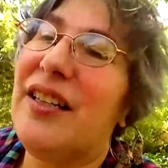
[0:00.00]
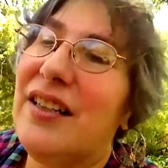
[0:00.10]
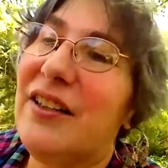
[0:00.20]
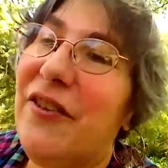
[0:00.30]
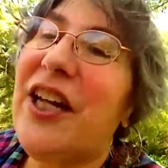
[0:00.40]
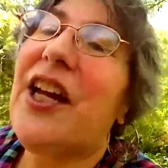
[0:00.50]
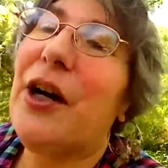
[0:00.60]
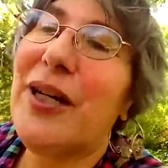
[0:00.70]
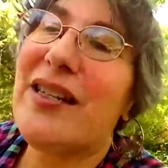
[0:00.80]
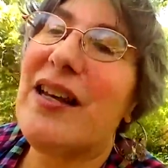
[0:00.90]
the
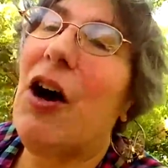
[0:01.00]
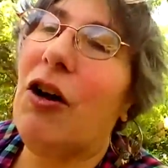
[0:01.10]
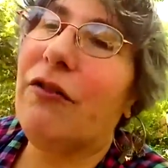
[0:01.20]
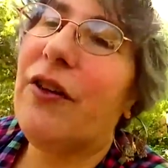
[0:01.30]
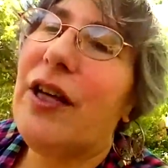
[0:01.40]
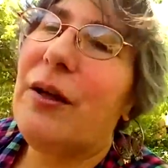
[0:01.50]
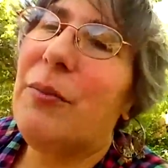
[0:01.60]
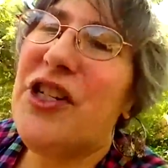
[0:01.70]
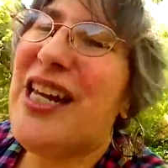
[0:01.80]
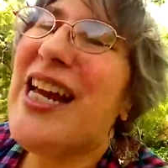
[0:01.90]
video itself,
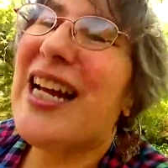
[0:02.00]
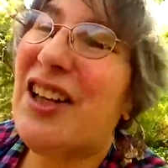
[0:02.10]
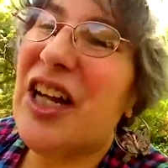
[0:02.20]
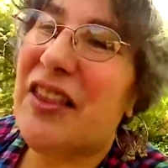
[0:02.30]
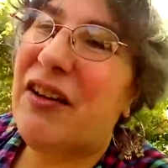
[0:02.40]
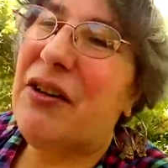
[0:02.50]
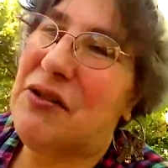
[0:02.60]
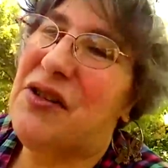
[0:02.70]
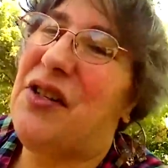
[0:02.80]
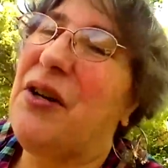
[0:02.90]
but you can't click
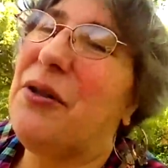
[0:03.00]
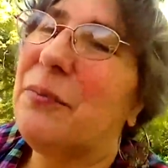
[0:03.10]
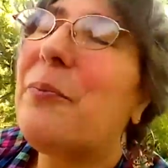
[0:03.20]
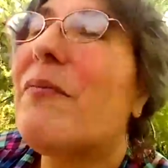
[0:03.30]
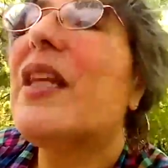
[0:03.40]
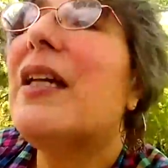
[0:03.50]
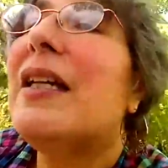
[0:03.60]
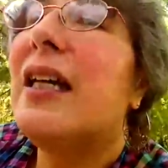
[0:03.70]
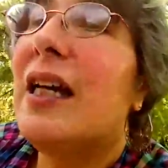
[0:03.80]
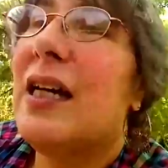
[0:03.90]
those, so
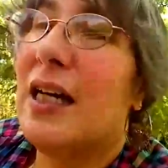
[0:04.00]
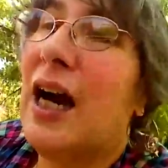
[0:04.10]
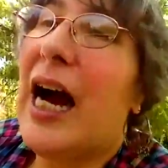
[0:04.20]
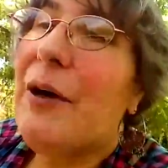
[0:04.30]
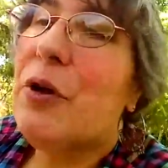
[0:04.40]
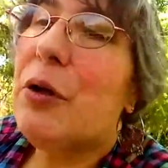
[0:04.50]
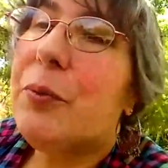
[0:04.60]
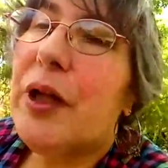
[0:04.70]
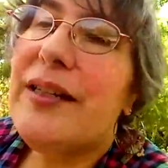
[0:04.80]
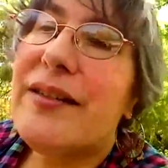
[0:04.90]
I will
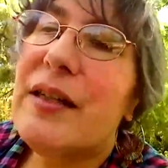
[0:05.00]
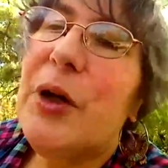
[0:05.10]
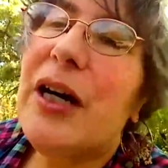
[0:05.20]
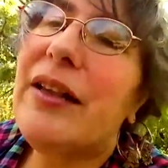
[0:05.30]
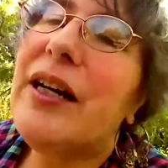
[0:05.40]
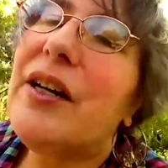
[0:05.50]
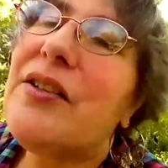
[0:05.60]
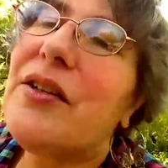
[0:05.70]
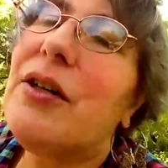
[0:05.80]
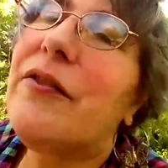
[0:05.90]
place them on there.
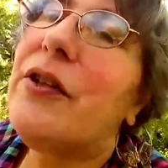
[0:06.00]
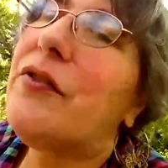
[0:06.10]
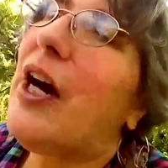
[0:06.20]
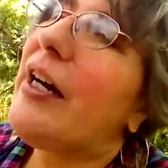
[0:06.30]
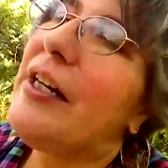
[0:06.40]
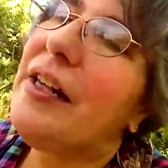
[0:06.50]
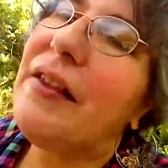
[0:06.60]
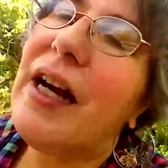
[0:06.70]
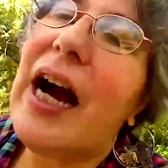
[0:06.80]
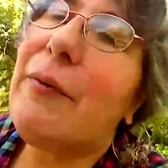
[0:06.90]
So if you've got
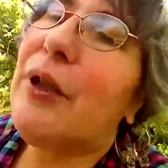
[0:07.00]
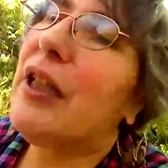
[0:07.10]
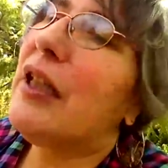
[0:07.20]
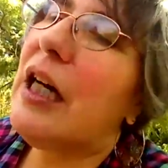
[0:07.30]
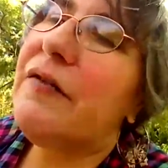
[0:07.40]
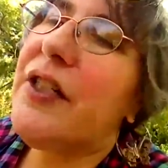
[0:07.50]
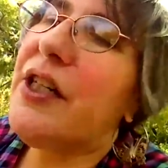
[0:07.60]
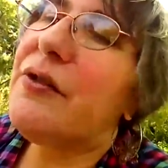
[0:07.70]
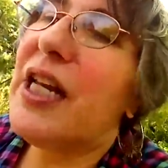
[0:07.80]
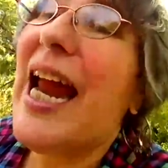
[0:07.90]
anything, I would love to
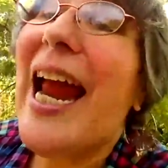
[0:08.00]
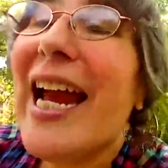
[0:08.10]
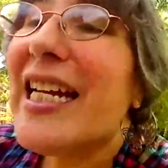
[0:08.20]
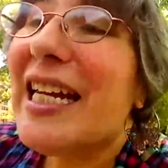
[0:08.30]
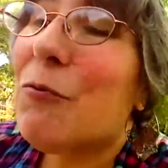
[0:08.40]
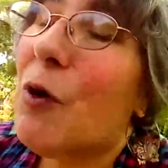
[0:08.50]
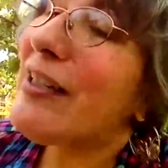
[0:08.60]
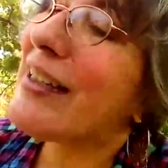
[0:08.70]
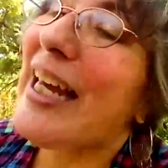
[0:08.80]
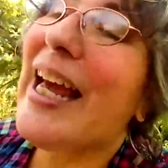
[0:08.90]
use it. And
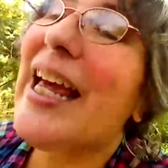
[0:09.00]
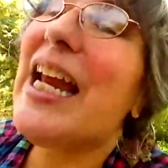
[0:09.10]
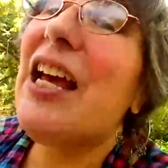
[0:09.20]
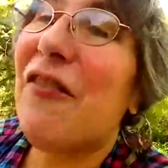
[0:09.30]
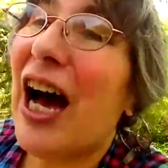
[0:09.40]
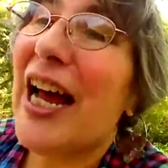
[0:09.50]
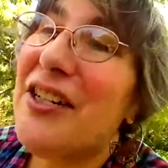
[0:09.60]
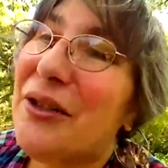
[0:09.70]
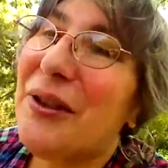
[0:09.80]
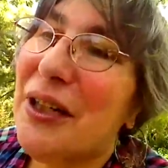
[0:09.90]
once again, if I
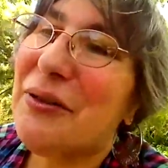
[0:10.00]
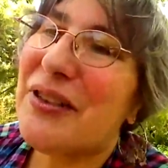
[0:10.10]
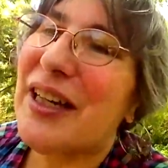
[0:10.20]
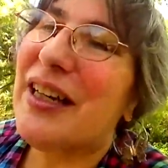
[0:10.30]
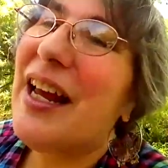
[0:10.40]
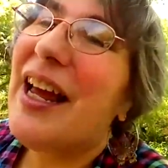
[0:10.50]
do use it,